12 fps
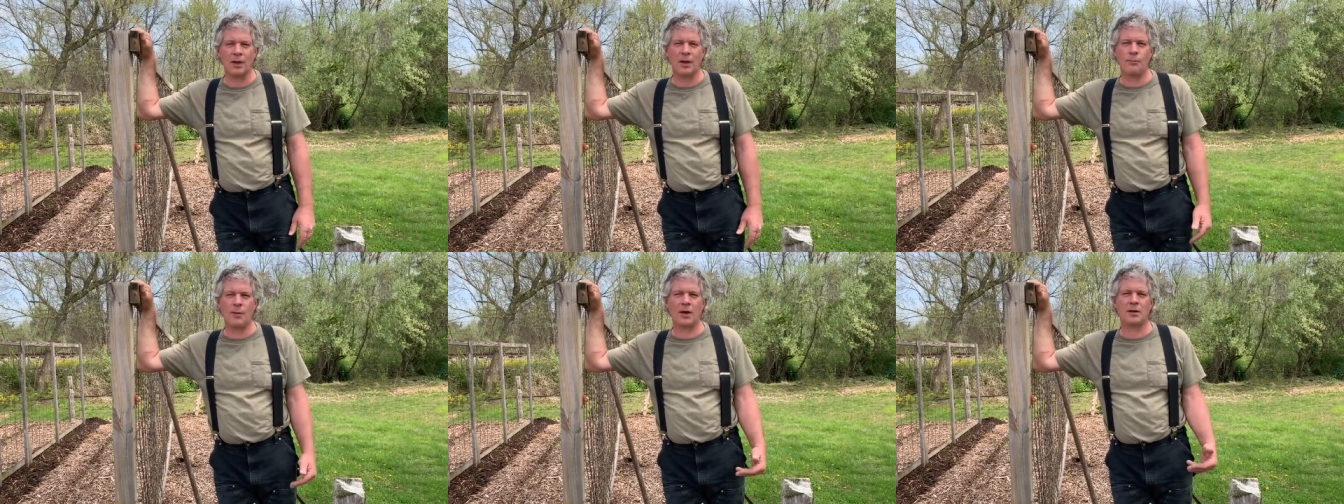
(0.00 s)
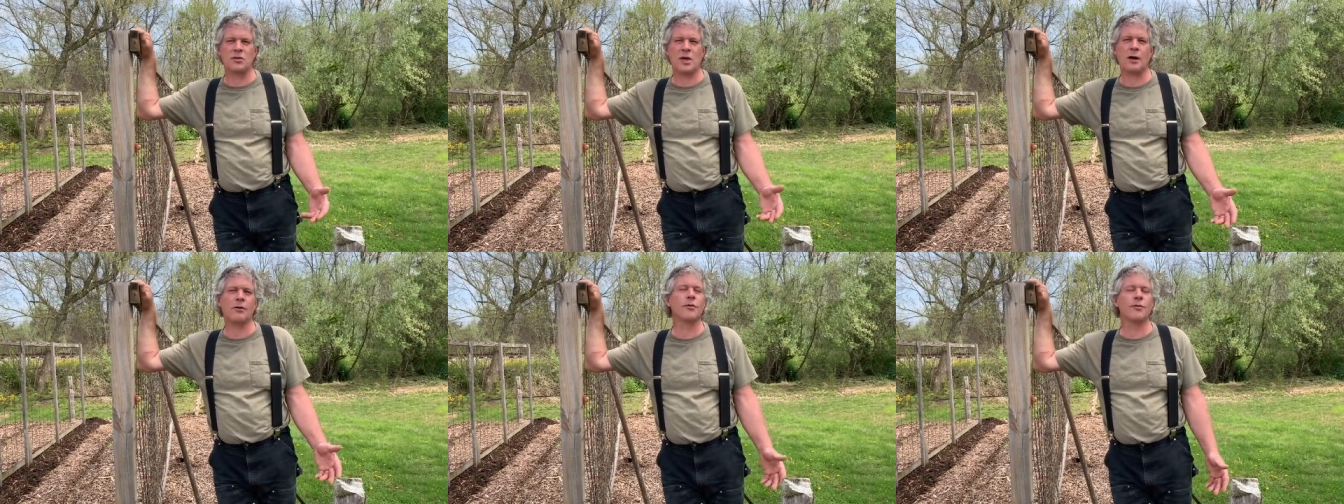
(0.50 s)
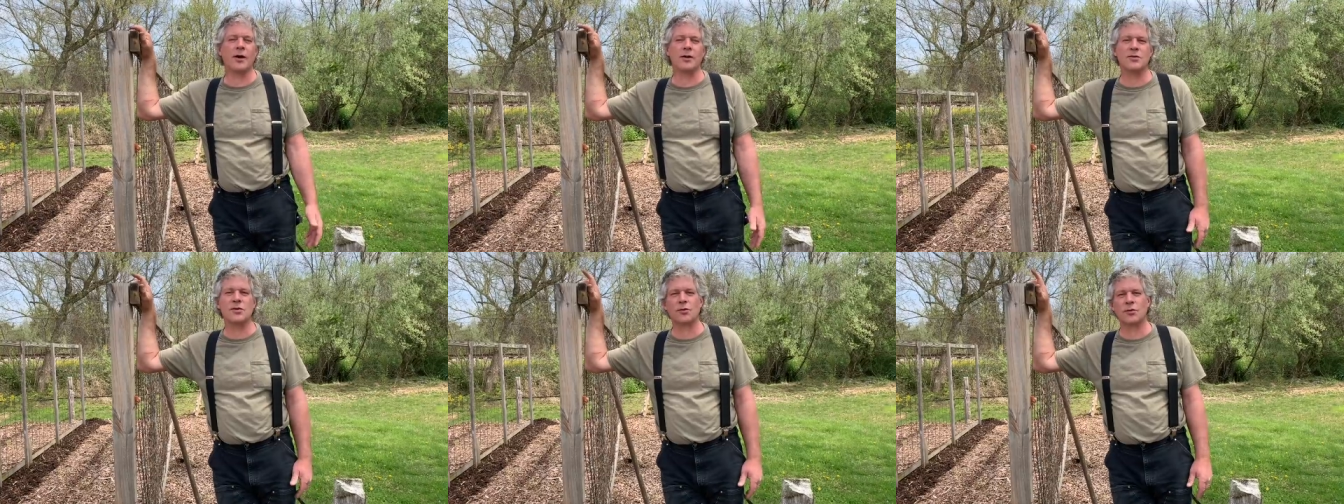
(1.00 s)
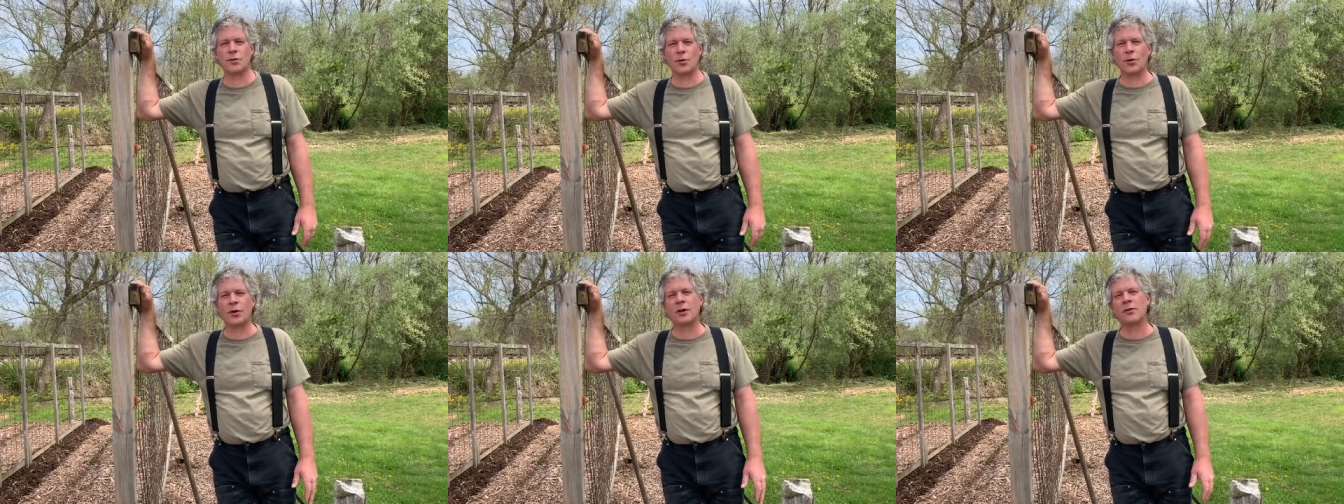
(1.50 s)
he made a sacrifice to the
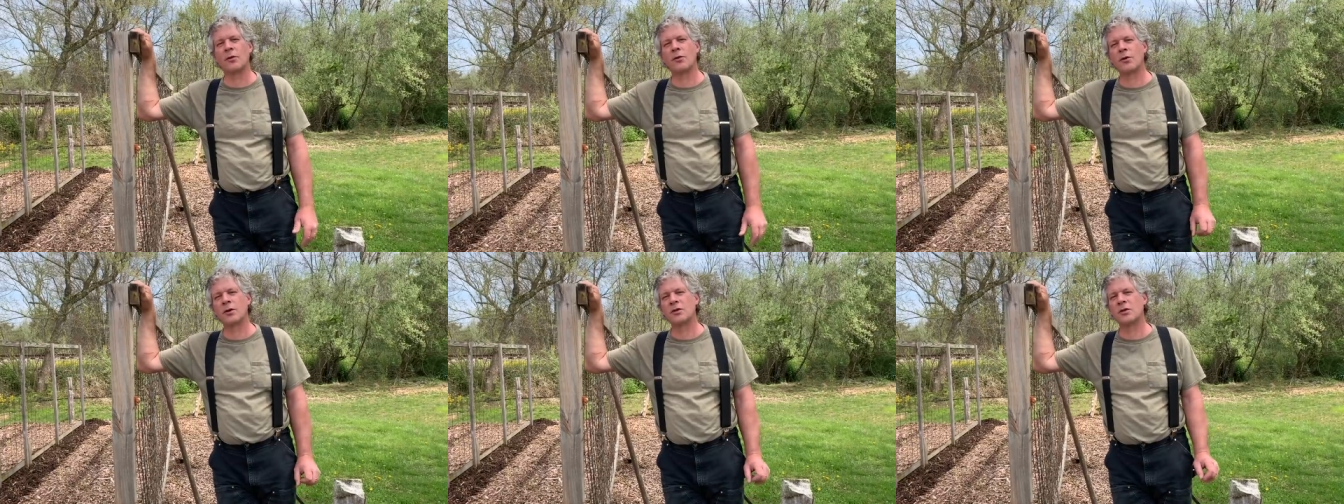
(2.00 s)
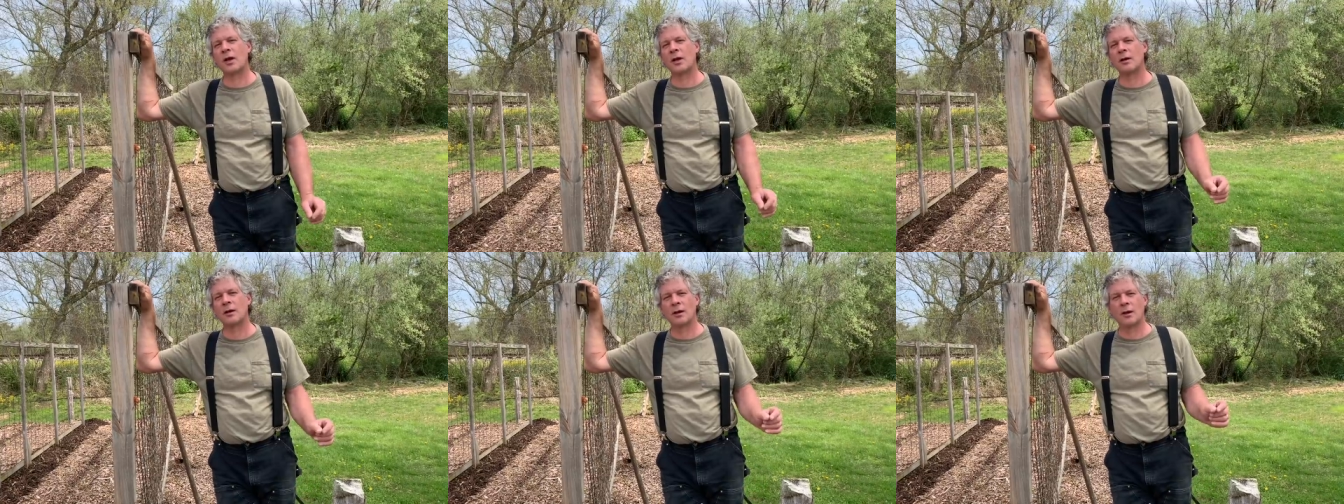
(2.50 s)
Lord, and the Lord said,